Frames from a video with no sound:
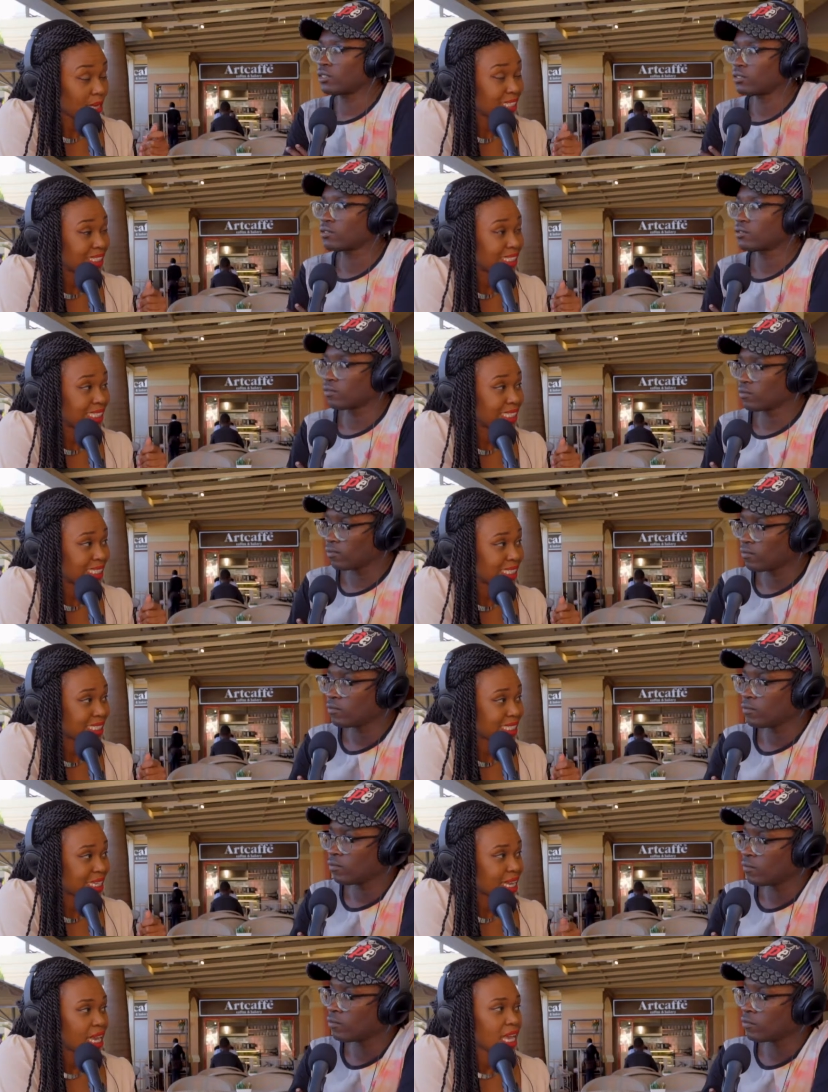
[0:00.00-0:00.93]
Speaker 1: hygienist,
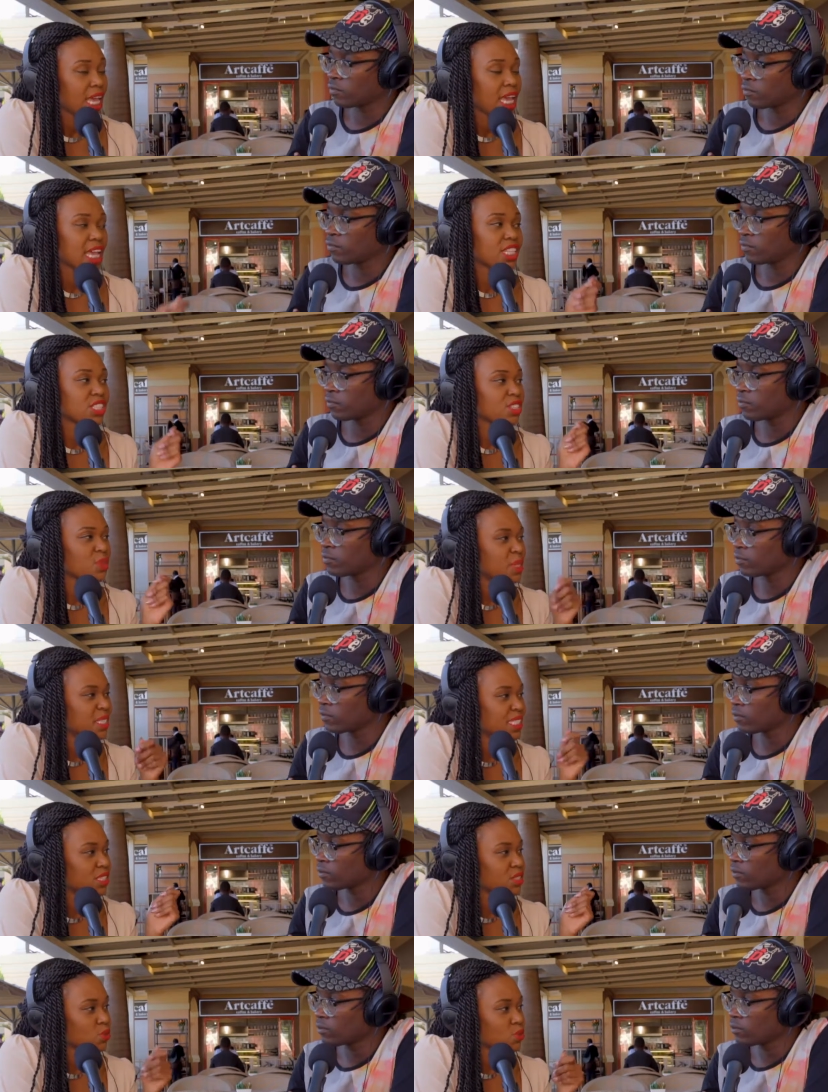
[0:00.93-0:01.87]
mm-hmm. and so we
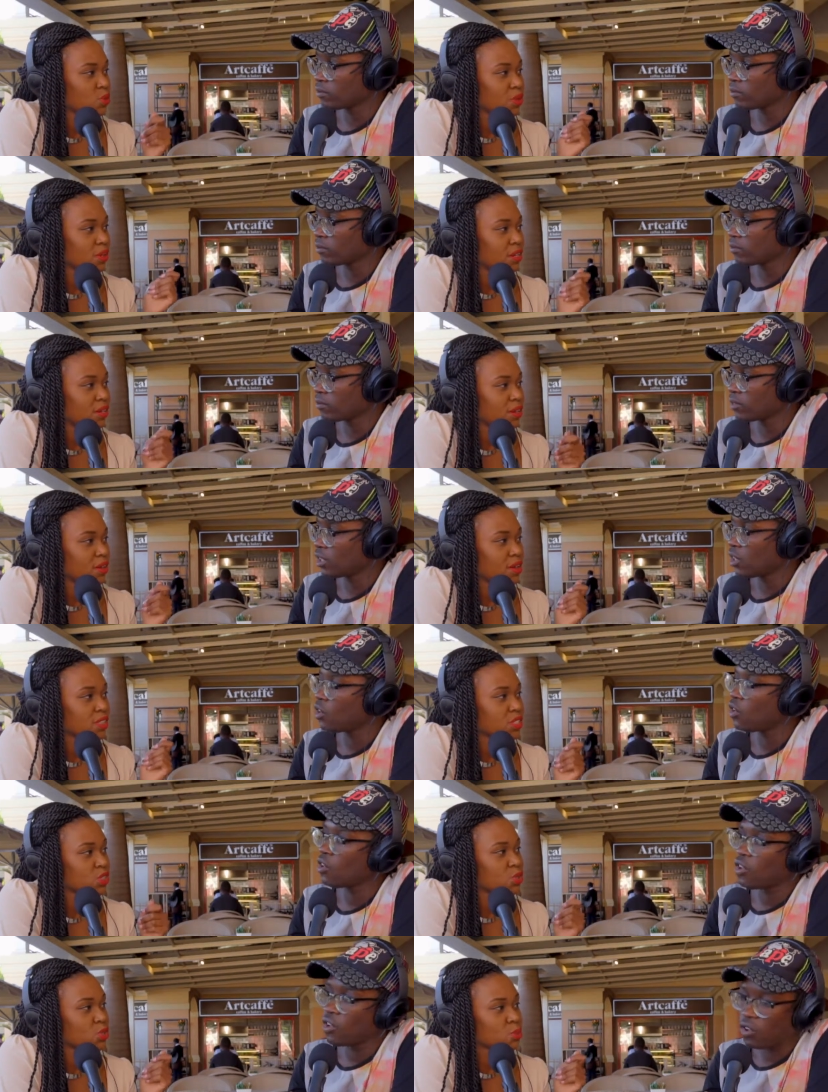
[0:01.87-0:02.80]
did tutorial on
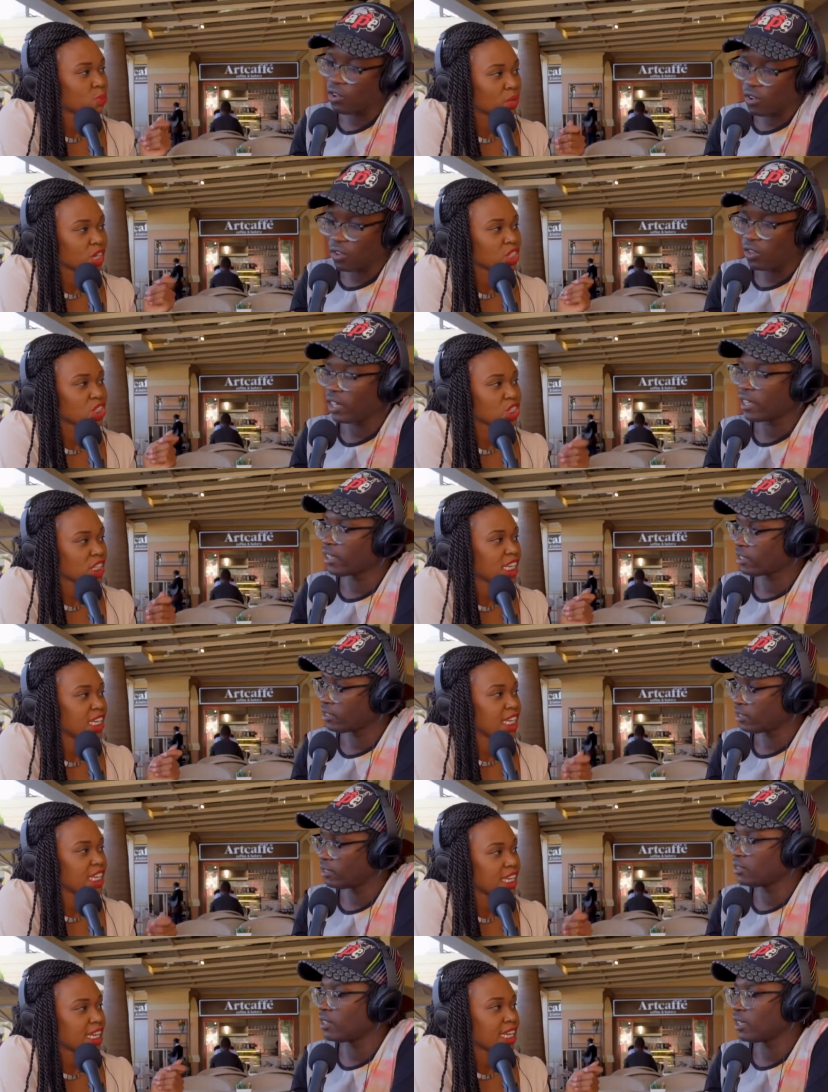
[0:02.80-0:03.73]
oh,
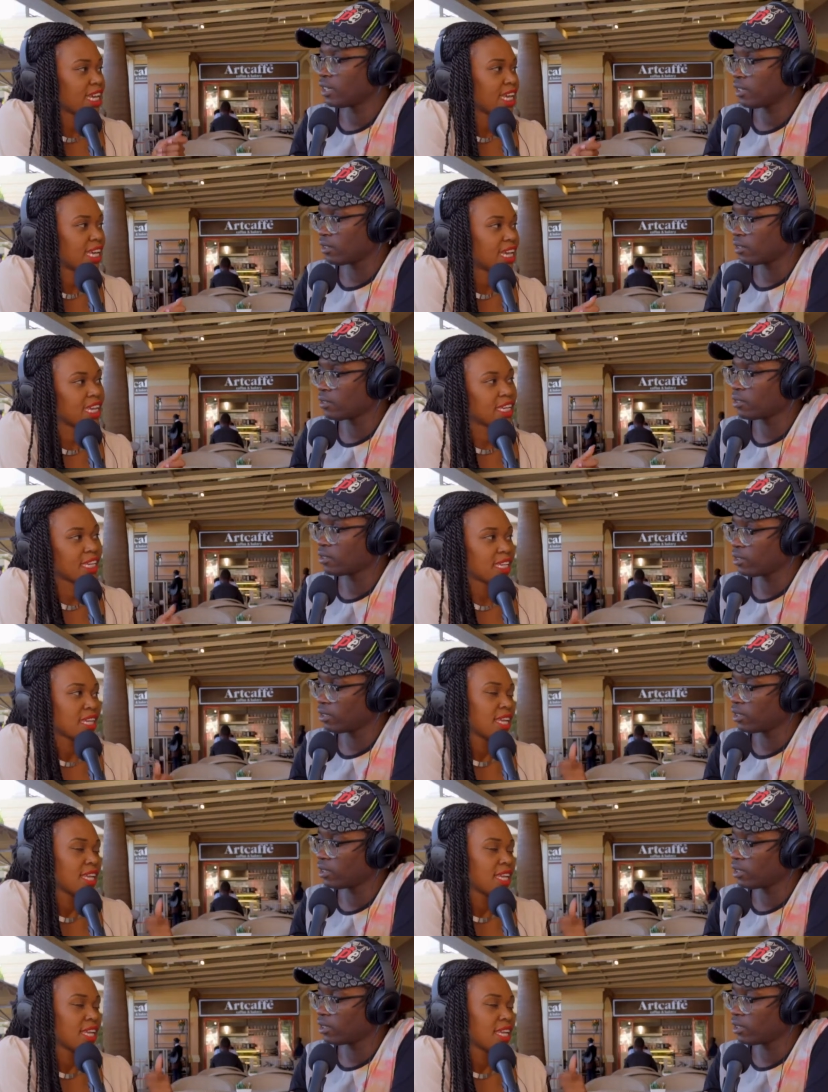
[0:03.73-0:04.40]
toothbrushing like, yeah, and